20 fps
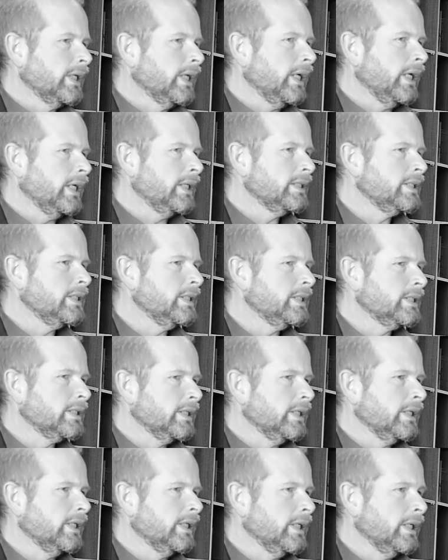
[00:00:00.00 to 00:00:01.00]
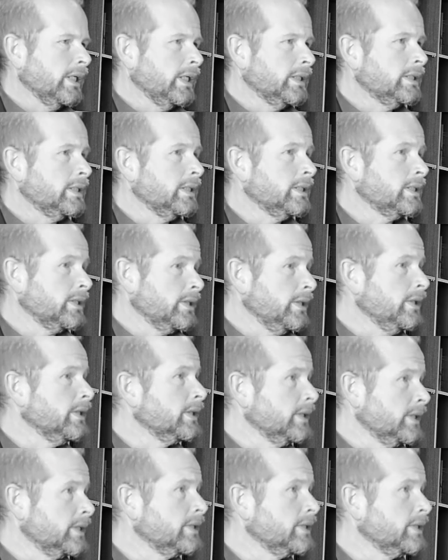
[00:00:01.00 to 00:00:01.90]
I did certainly